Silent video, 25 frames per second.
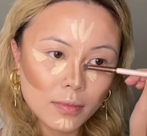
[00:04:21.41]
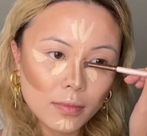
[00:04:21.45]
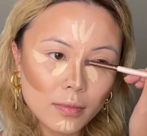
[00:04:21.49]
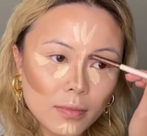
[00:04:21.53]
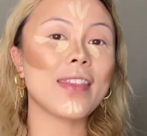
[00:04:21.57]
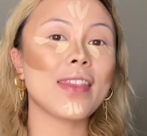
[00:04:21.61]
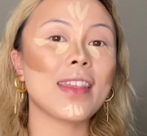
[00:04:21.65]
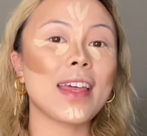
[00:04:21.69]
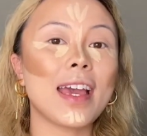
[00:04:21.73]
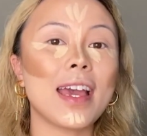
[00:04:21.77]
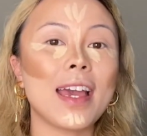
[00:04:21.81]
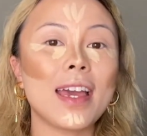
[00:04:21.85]

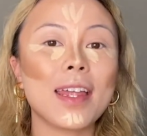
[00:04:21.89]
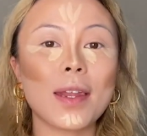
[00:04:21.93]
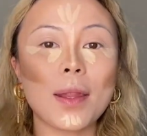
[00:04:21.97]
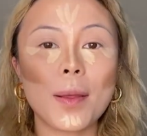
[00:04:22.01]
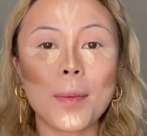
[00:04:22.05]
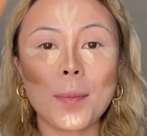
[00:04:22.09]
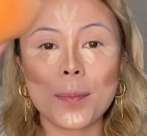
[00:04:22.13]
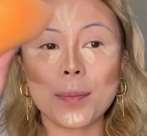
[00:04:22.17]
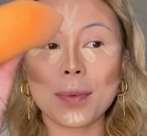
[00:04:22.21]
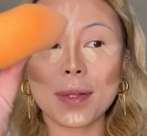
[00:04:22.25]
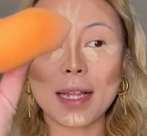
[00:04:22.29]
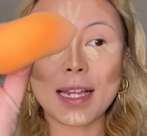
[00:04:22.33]
And then
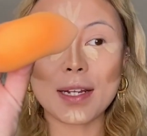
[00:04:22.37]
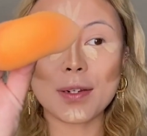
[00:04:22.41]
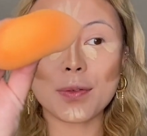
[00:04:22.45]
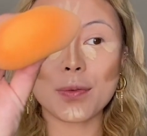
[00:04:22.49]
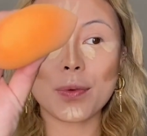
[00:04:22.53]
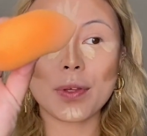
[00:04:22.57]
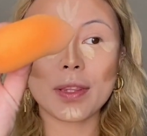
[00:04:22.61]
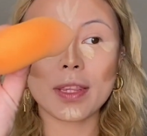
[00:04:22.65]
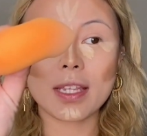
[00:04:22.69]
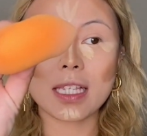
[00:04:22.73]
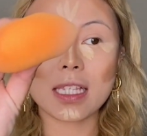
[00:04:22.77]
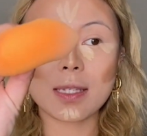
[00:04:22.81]
blend
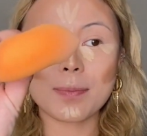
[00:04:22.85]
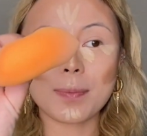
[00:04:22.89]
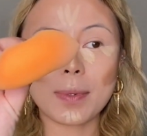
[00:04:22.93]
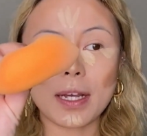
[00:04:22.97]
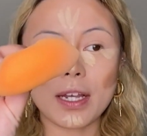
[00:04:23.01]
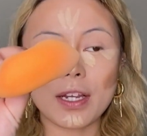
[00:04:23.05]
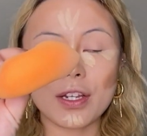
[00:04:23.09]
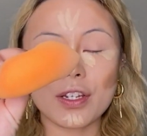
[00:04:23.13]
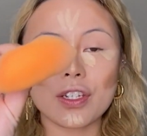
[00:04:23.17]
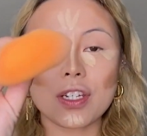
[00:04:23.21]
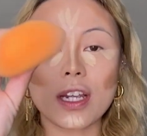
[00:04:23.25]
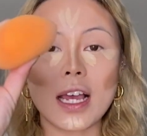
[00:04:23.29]
with a
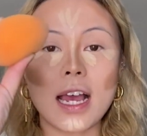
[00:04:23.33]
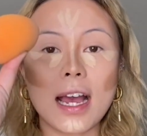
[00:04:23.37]
sponge.